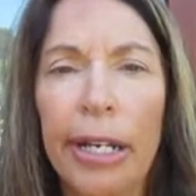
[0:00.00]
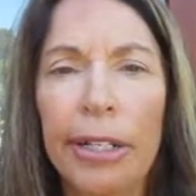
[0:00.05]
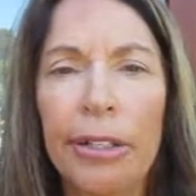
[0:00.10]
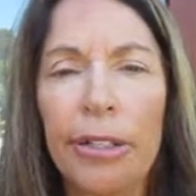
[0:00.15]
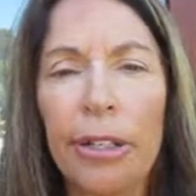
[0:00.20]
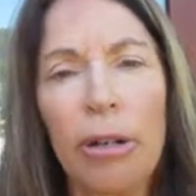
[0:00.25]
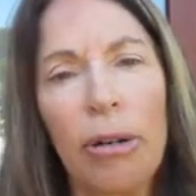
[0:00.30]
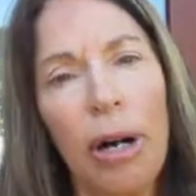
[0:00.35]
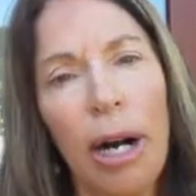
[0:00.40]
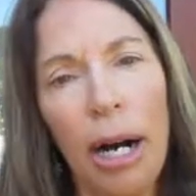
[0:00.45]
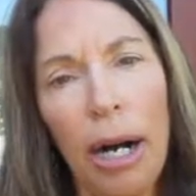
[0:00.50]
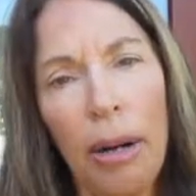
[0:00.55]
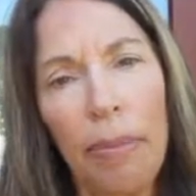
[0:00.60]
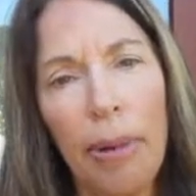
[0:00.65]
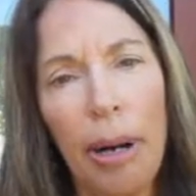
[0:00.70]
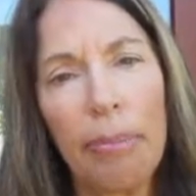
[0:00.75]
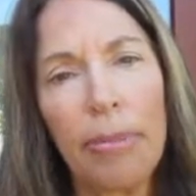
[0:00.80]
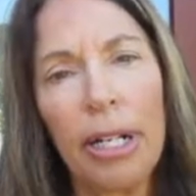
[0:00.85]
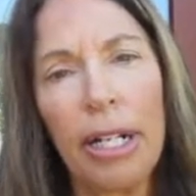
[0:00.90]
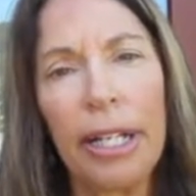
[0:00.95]
So I'm
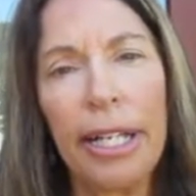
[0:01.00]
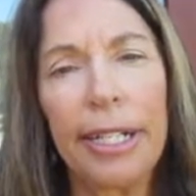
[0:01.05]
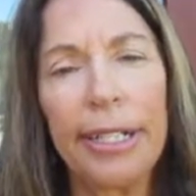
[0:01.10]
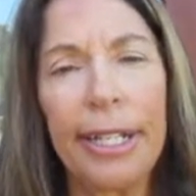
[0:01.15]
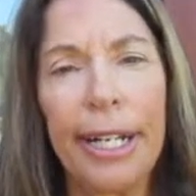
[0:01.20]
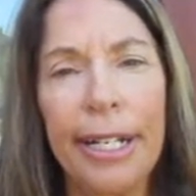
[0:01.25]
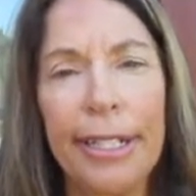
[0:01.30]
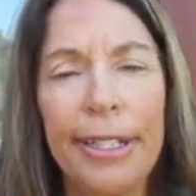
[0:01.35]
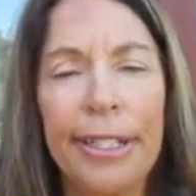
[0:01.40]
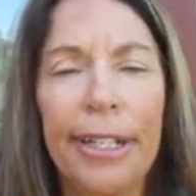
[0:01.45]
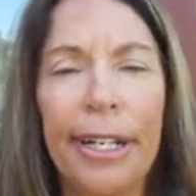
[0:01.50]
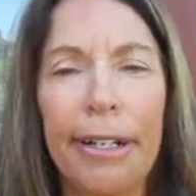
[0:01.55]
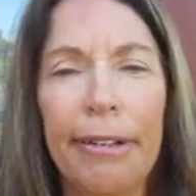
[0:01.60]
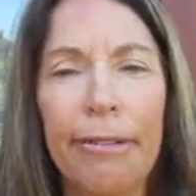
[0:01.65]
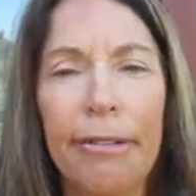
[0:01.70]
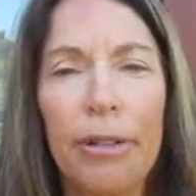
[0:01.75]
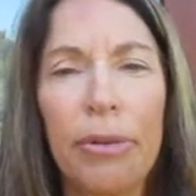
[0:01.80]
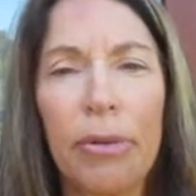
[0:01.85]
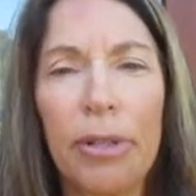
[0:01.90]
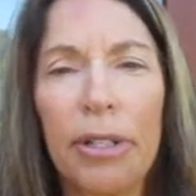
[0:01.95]
going to let Dan say a
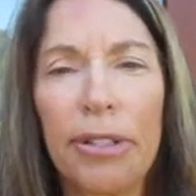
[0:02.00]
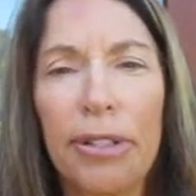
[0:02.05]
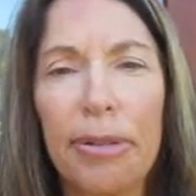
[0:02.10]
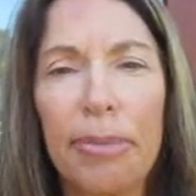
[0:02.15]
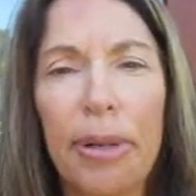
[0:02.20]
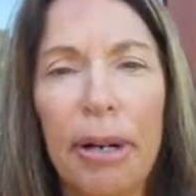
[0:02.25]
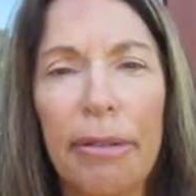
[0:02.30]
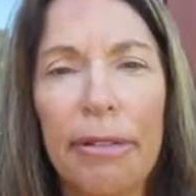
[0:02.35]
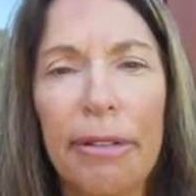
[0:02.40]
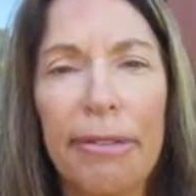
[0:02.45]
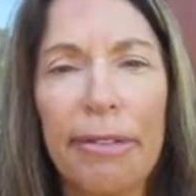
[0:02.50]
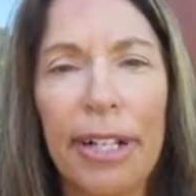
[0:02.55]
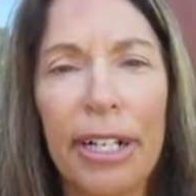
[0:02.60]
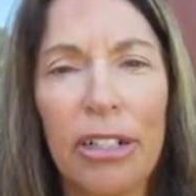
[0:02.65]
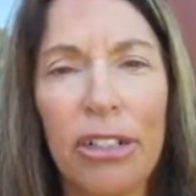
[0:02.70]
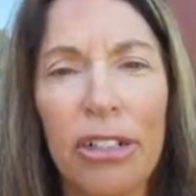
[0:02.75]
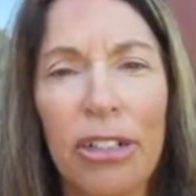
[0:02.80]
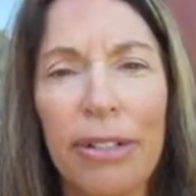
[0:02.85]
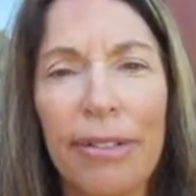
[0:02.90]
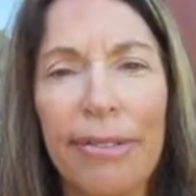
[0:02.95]
few words about
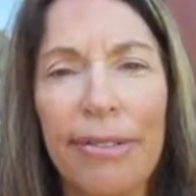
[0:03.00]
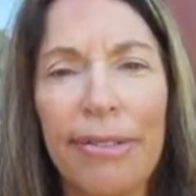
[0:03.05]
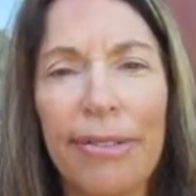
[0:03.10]
reflection.